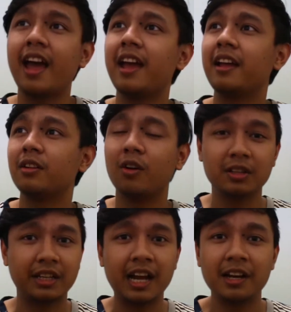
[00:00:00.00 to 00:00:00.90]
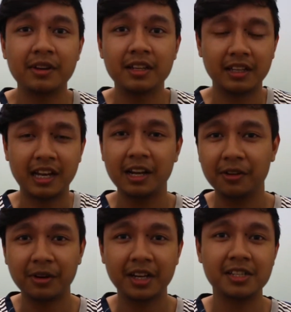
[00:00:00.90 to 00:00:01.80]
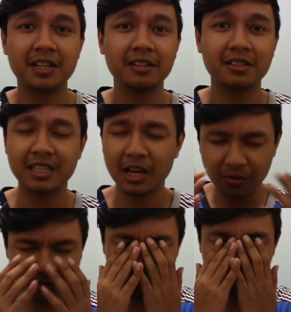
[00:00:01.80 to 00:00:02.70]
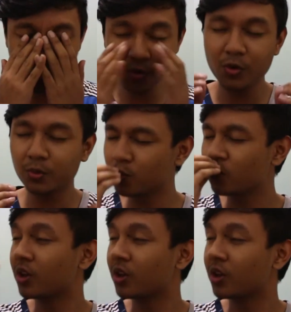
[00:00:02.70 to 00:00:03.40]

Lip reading: and all the coloring, the color correction, the sound, ooh.